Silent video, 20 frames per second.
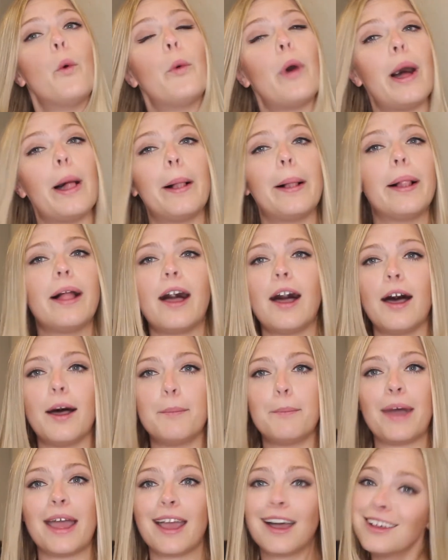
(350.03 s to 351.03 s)
while
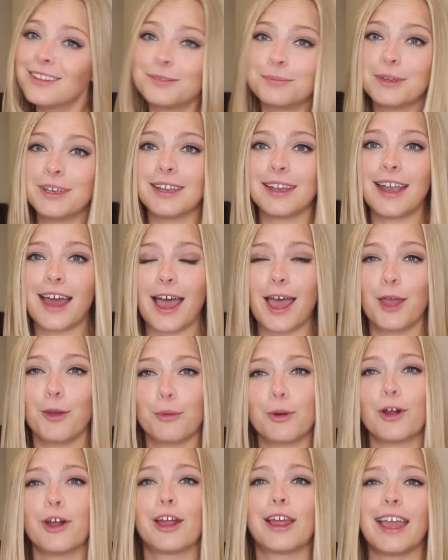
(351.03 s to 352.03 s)
uh, my husband and I
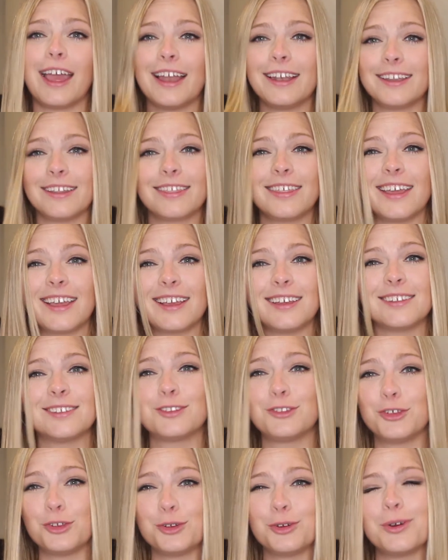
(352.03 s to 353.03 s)
work and the thing is
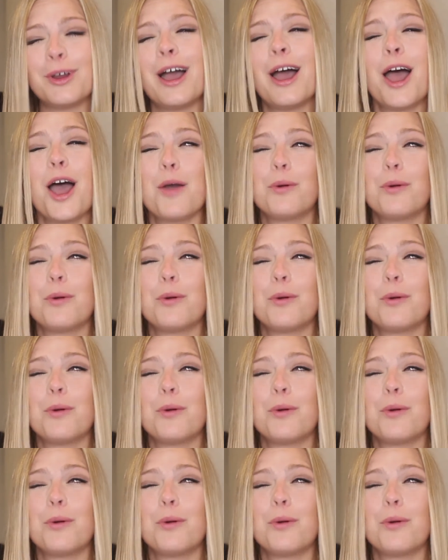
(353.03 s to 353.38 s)
too